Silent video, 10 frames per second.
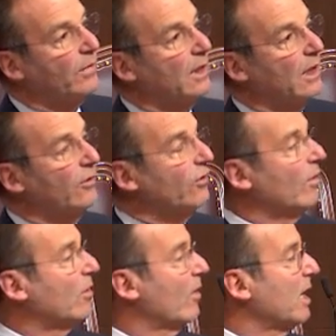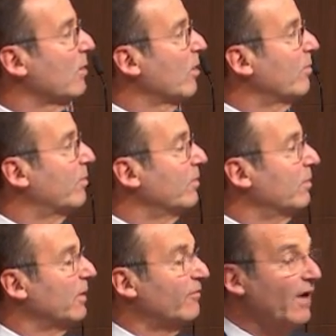It is a regrettable
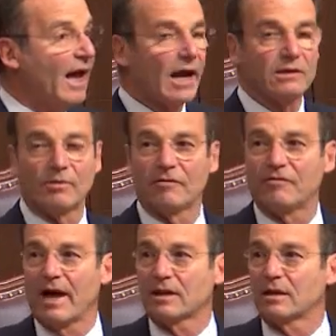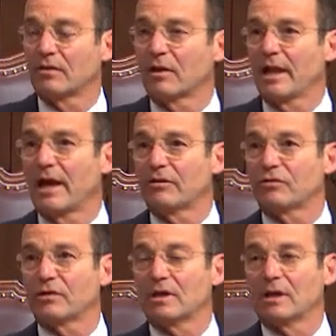fact, but a fact
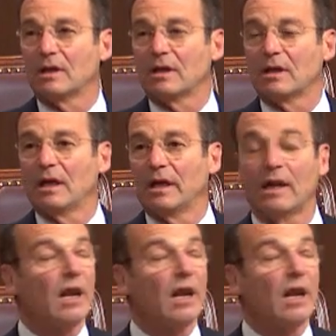nonetheless, and an